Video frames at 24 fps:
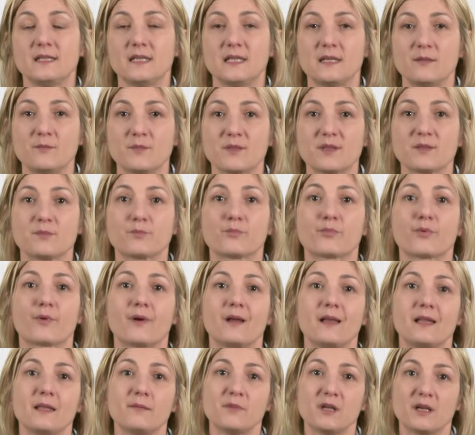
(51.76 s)
team's
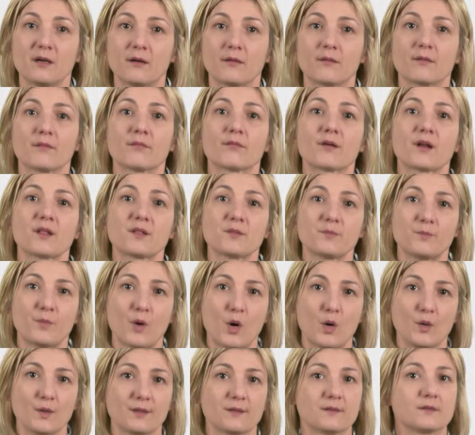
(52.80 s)
preliminary
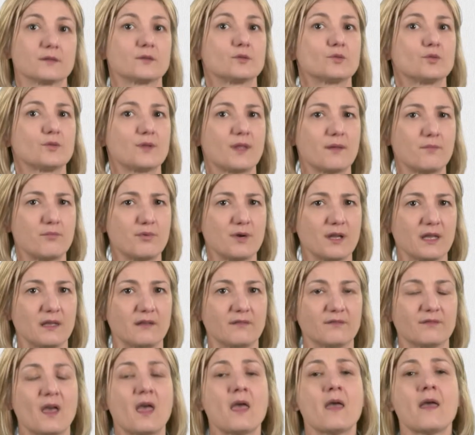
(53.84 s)
response to the
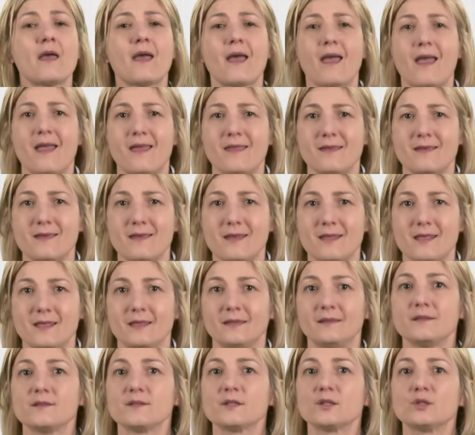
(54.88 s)
brief and
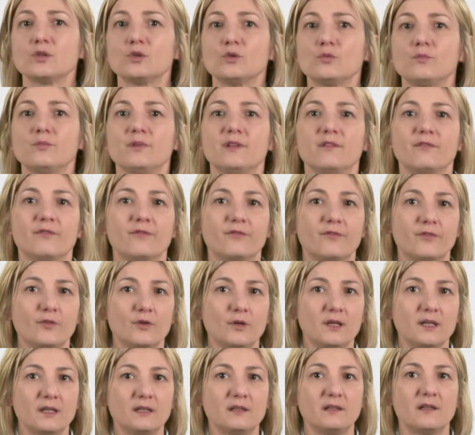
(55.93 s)
needs to be
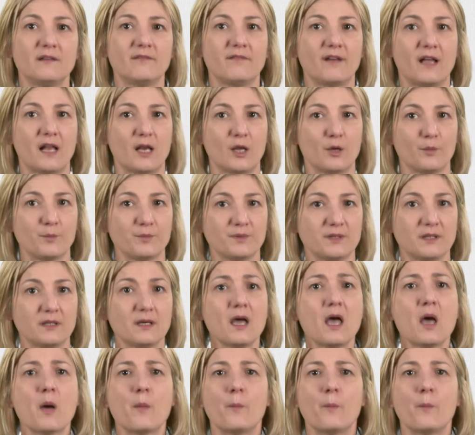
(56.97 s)
fully developed